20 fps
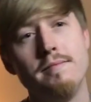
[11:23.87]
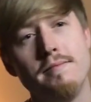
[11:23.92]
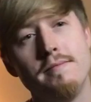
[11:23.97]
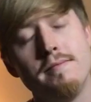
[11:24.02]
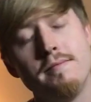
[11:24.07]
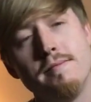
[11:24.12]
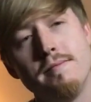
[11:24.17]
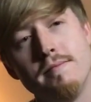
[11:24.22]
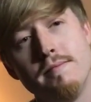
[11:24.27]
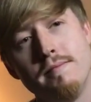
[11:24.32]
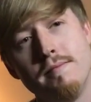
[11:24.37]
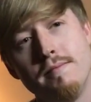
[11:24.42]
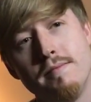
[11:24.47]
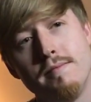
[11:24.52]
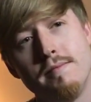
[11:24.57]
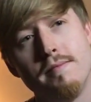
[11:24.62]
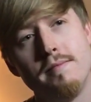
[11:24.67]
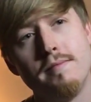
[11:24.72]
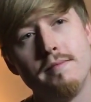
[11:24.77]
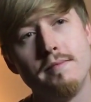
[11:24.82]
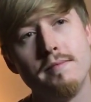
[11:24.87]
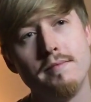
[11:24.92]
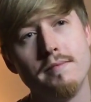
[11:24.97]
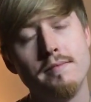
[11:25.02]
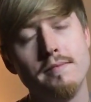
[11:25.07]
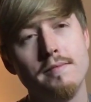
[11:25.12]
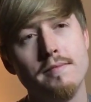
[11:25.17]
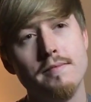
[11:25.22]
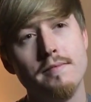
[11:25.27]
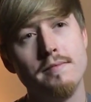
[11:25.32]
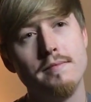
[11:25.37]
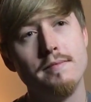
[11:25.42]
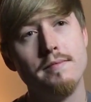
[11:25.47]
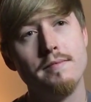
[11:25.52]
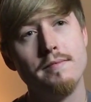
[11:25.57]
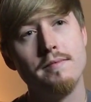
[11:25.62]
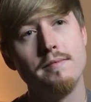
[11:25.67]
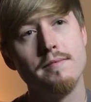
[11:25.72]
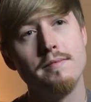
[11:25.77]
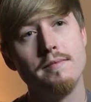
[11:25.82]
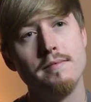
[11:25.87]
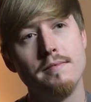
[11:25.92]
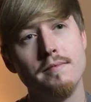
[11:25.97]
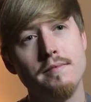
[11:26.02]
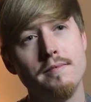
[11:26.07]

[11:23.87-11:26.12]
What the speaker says: What have you learned from your addiction?